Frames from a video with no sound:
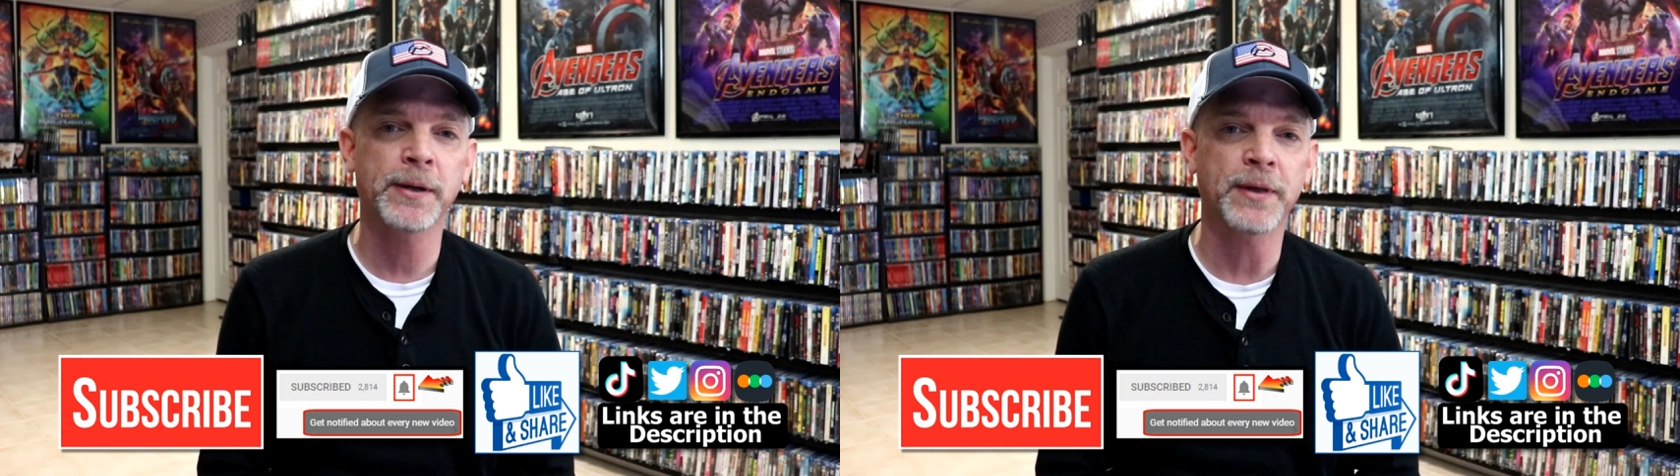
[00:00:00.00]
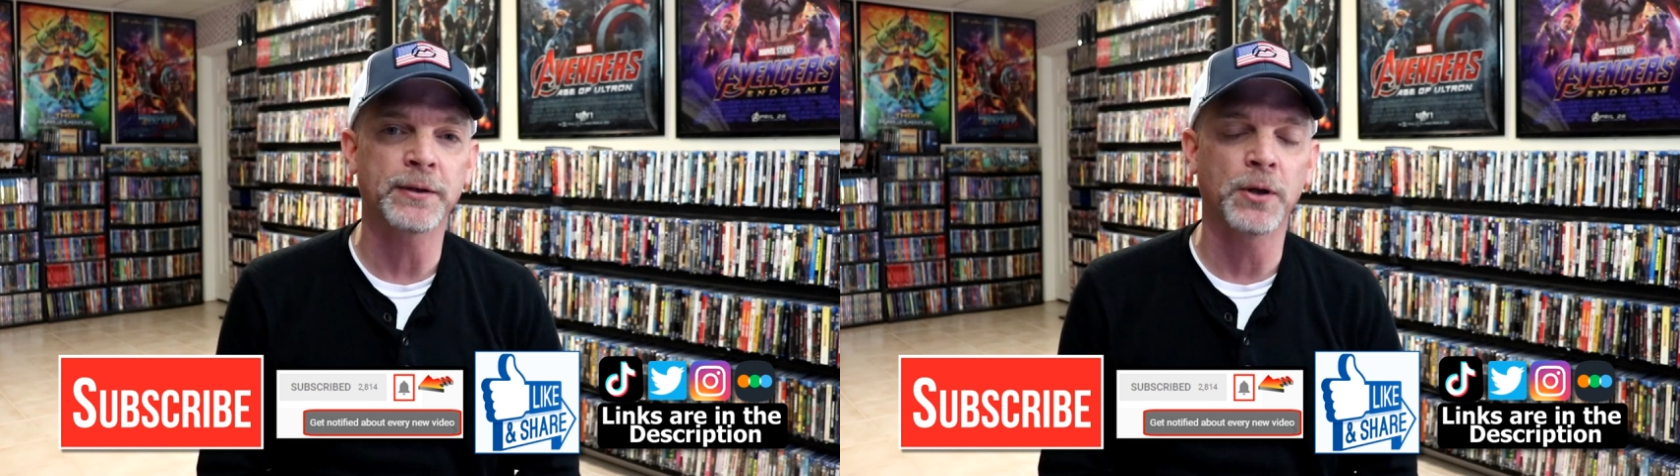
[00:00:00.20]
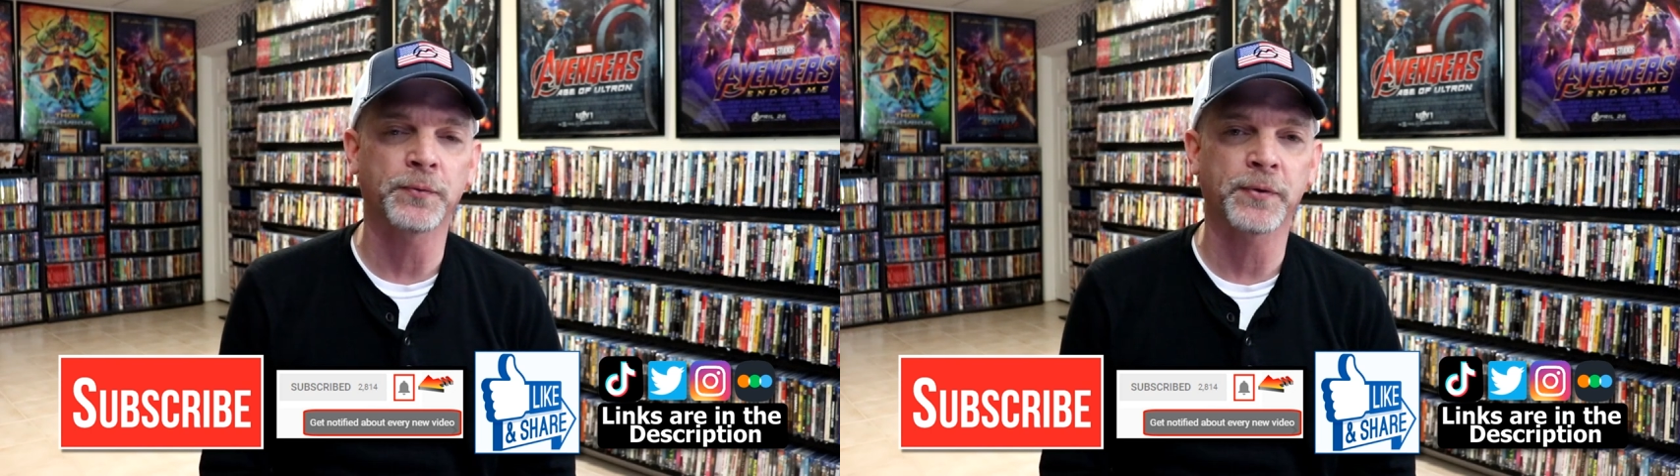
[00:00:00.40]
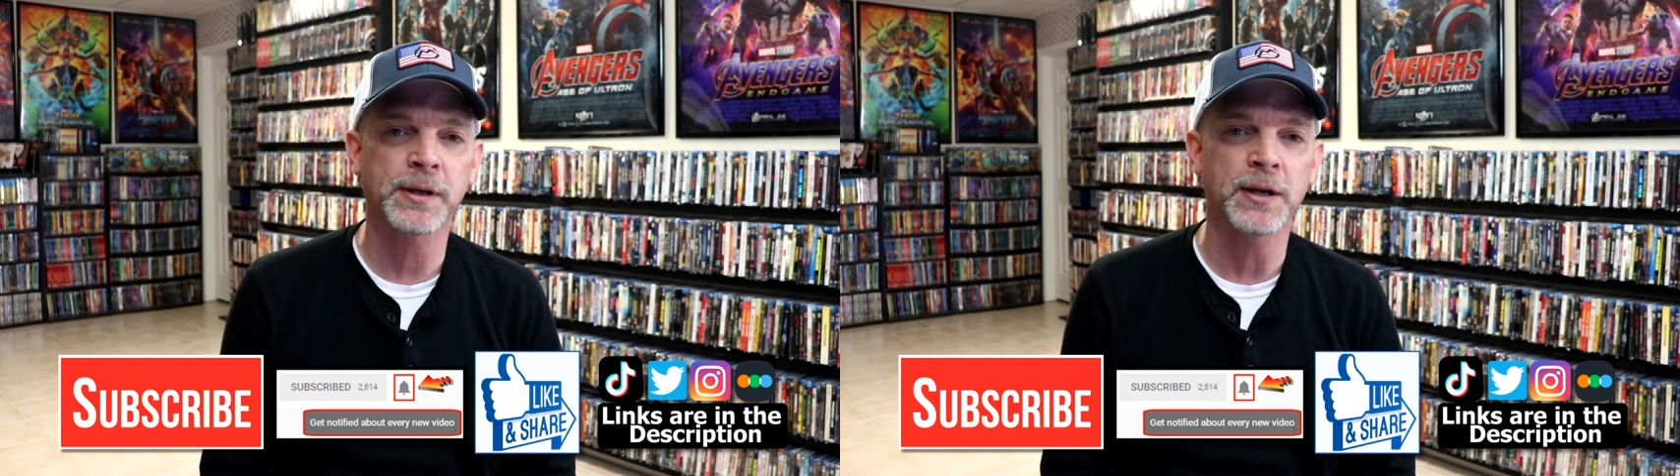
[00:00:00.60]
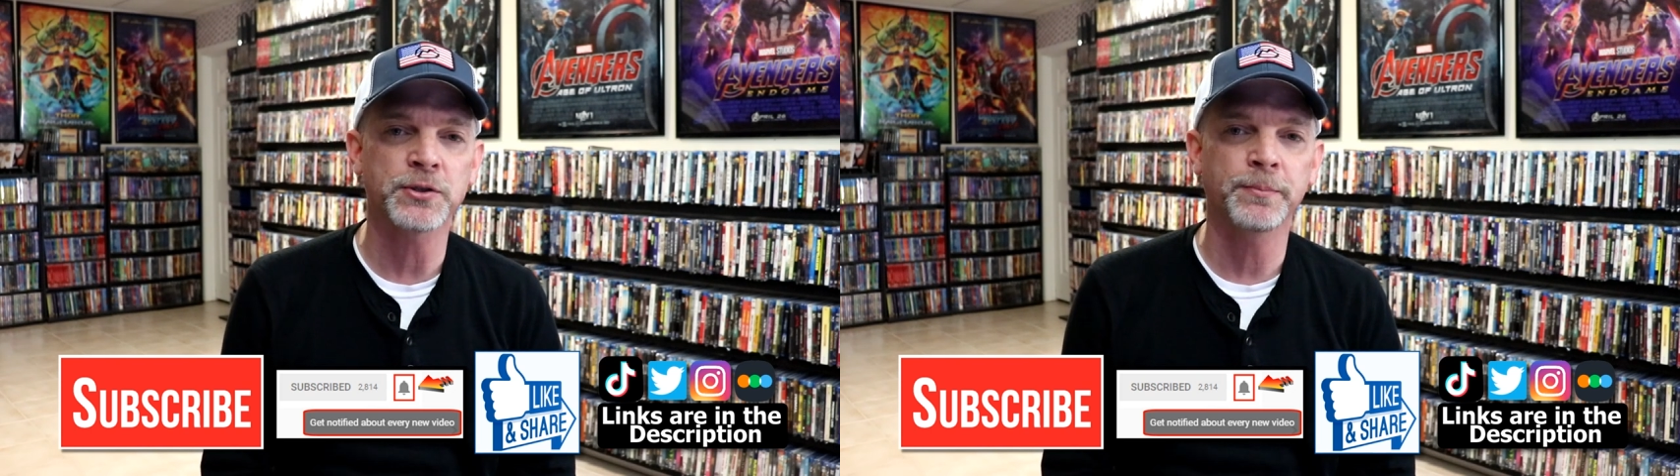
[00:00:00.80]
to hit that
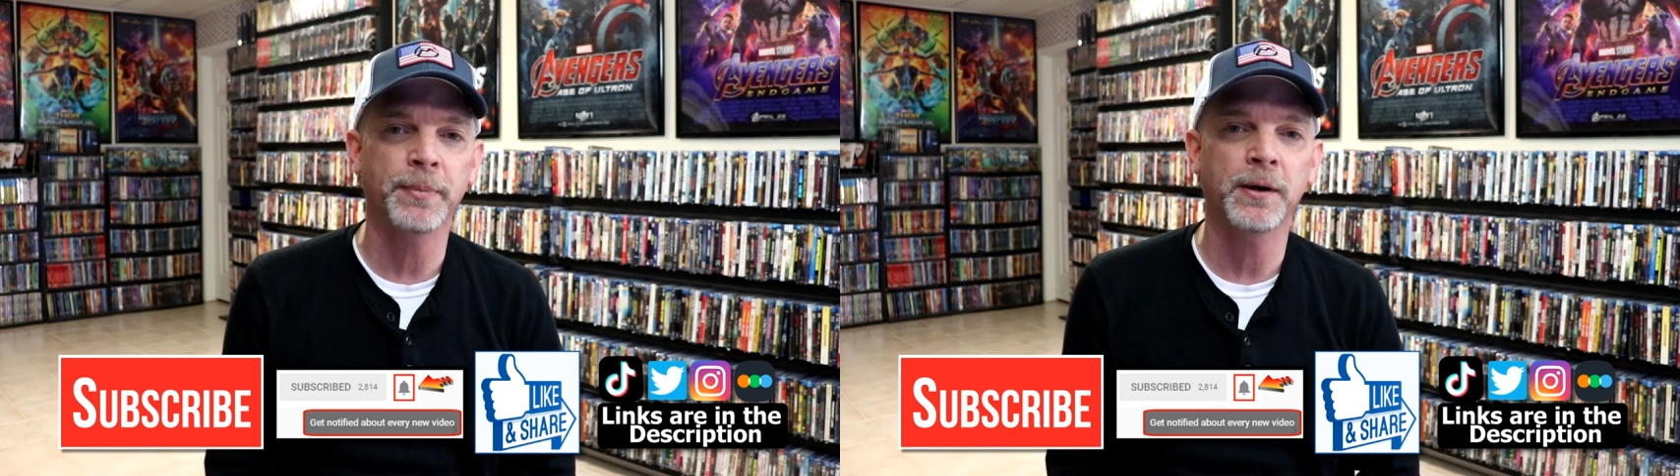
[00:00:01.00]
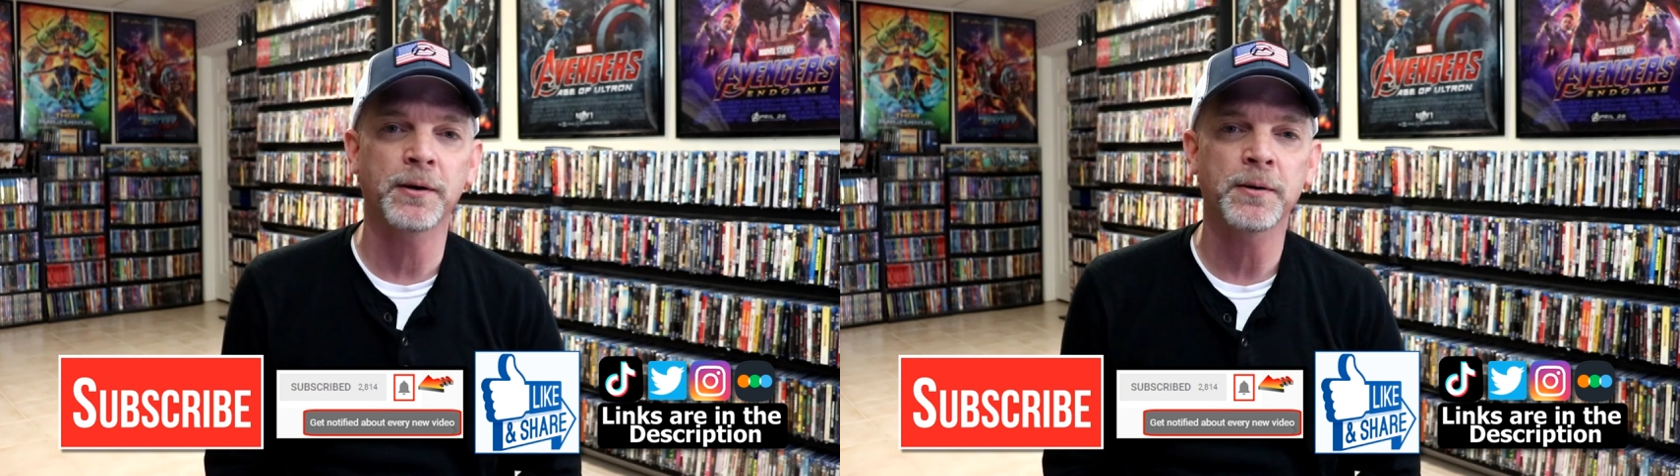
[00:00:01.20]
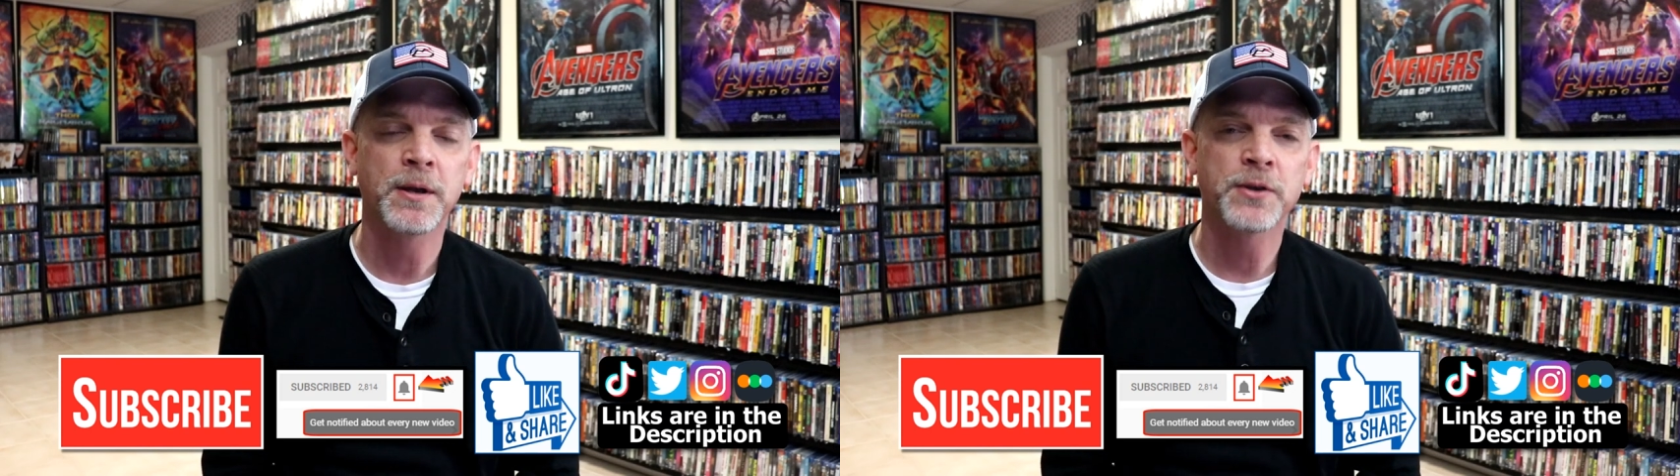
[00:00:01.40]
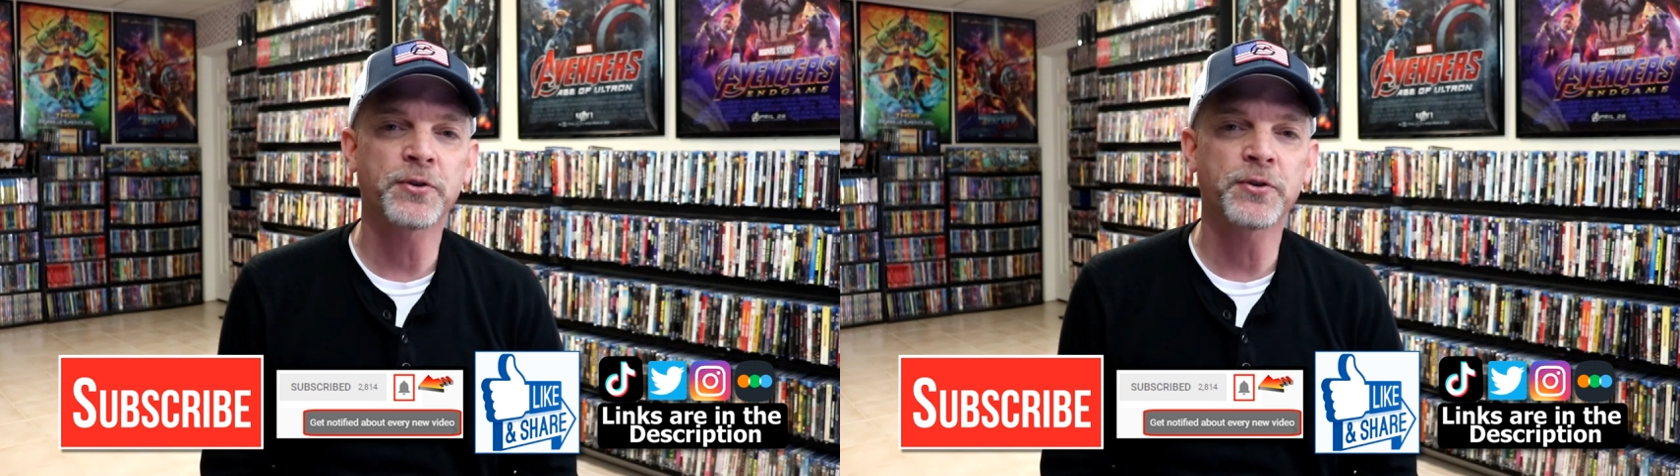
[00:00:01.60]
notification bell